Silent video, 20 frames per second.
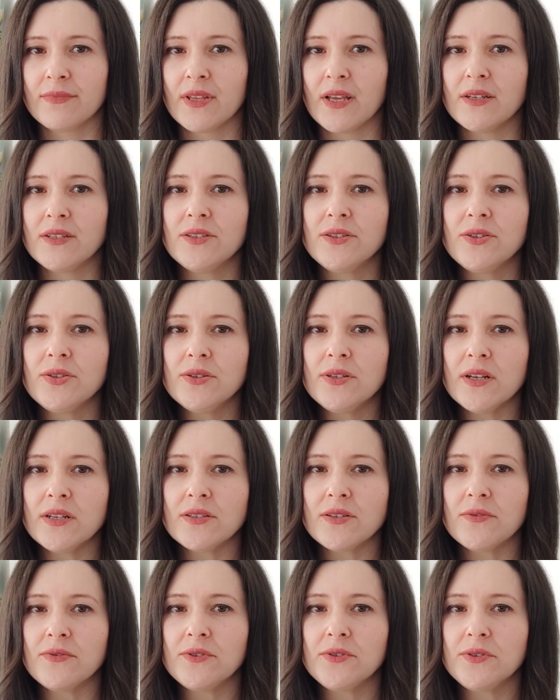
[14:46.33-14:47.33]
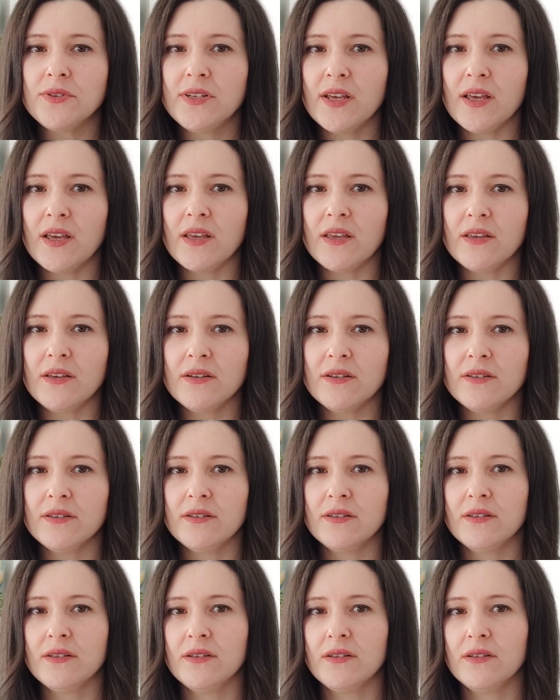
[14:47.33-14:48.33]
Students of today
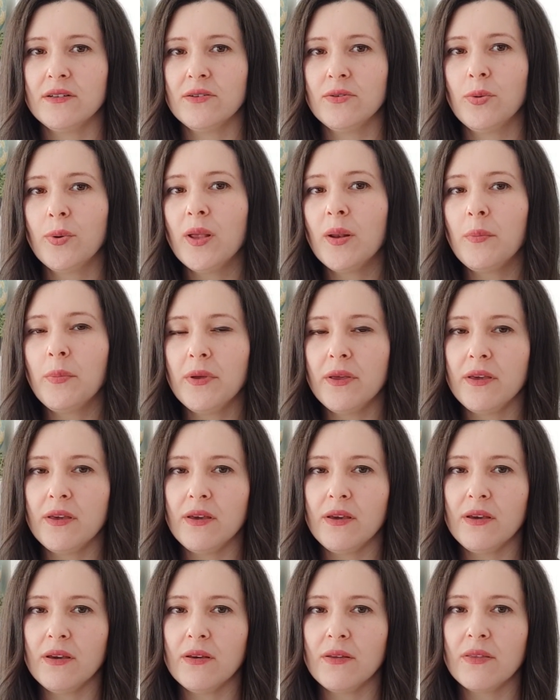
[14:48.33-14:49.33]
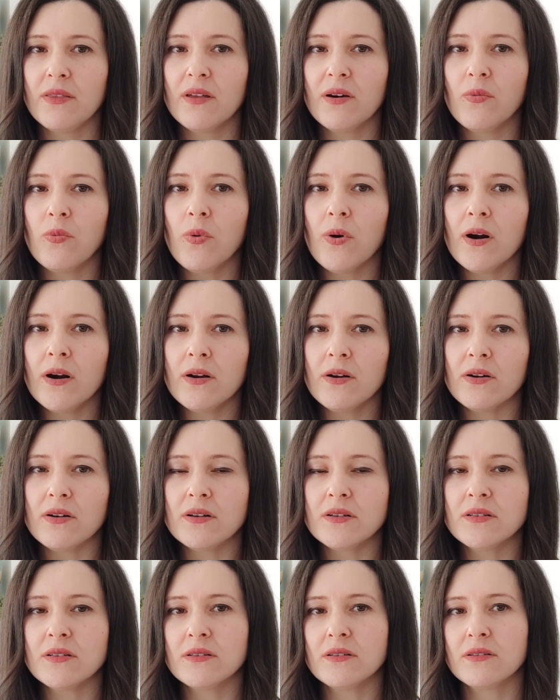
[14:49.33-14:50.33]
will be the
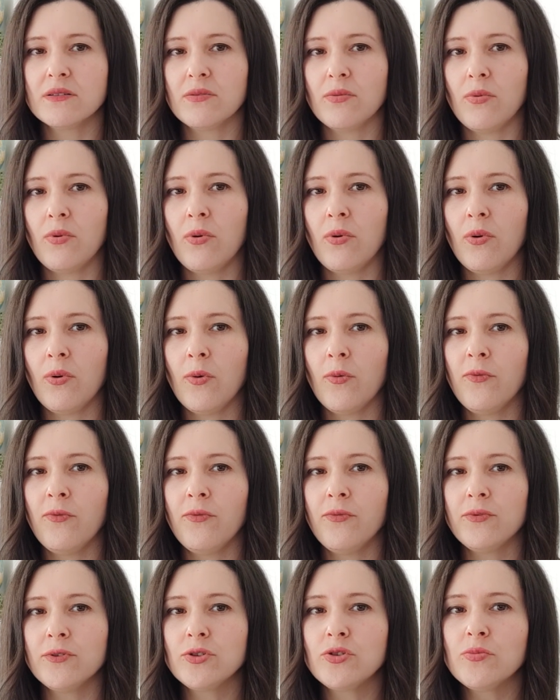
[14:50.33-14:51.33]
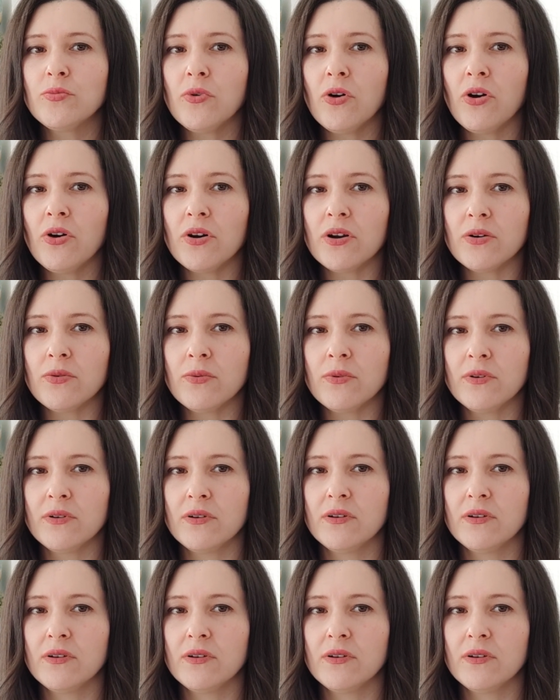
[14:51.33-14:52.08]
workers of tomorrow